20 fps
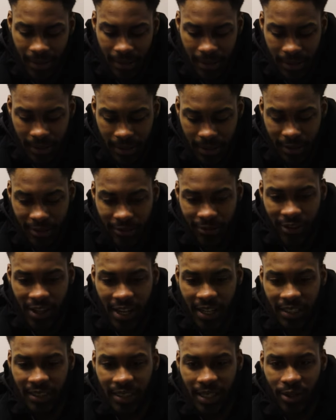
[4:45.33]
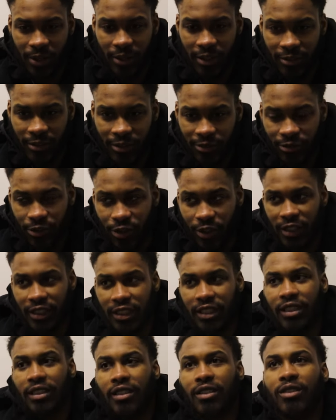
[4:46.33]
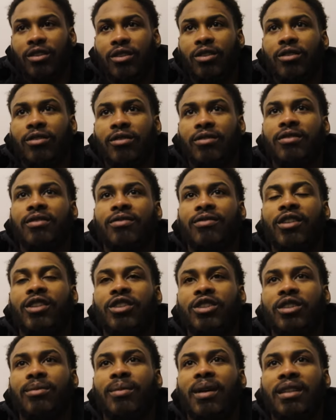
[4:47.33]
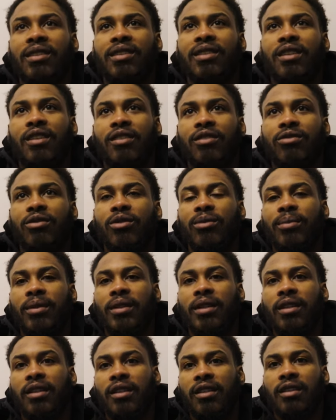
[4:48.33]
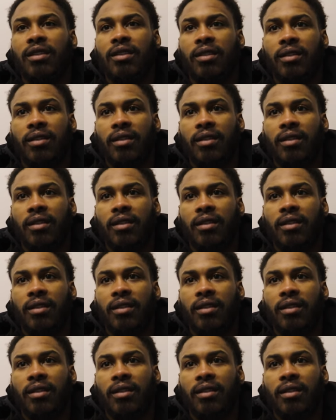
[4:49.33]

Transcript: The advice I would give a 14-year-old version of myself would be